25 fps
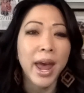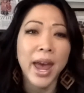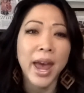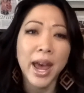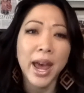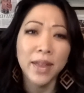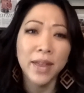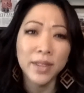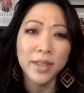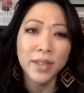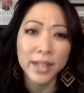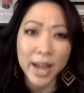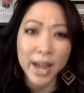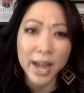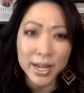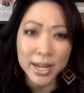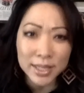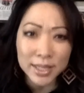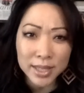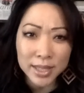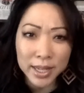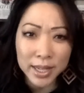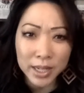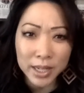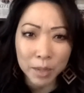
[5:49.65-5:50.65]
And the
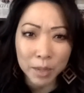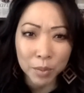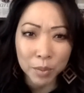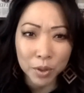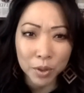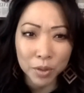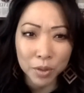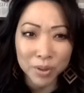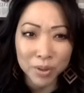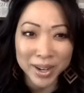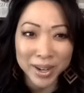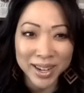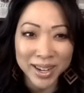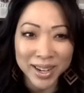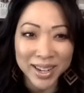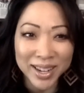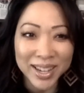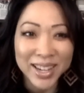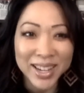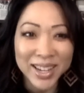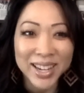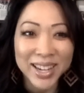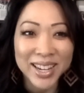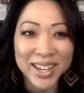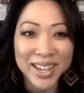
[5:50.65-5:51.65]
last thing, number three,
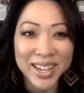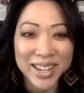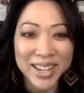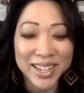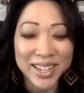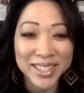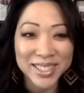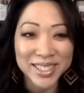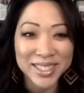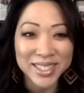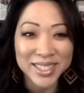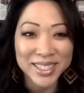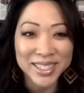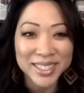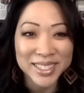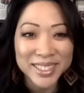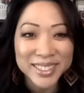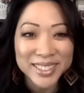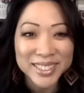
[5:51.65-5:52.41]
is